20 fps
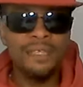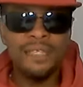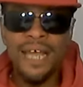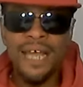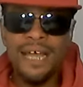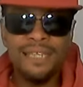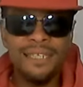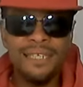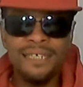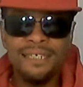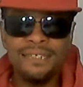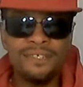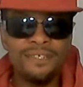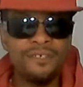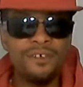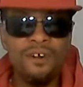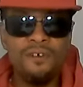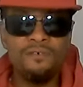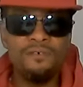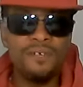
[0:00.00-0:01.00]
a lot of things is
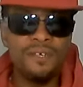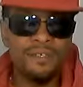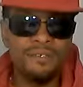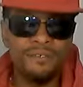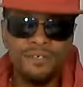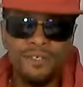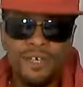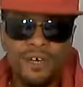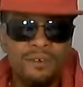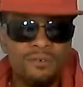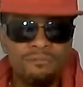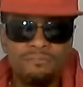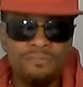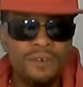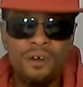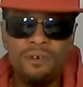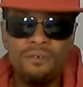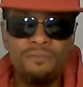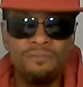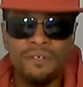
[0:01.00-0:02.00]
over, you know,
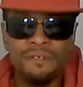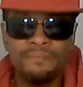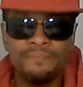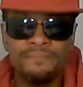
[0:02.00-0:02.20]
over.